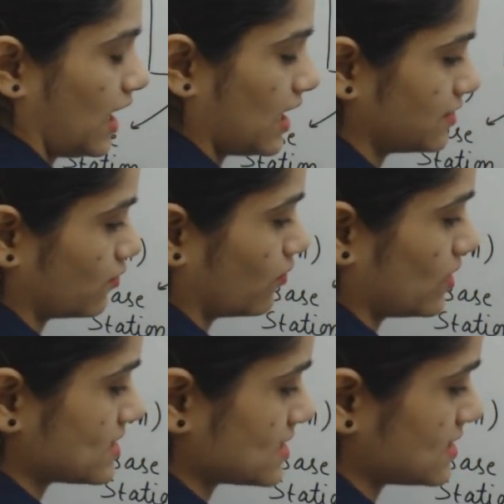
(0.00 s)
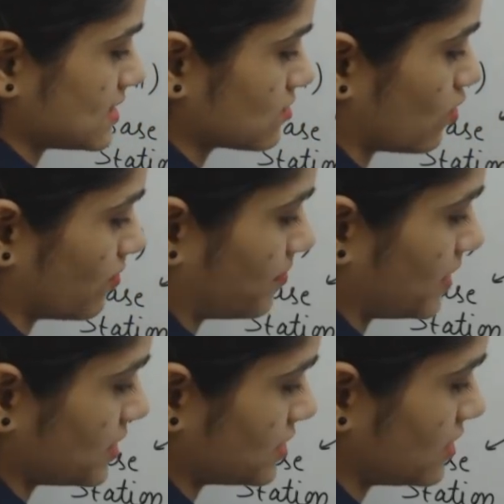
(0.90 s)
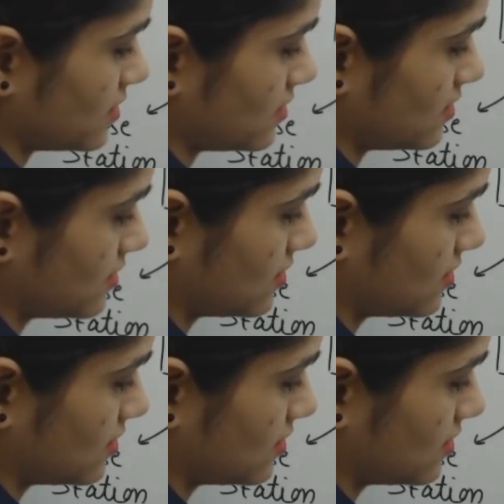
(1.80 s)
and OSS is Operation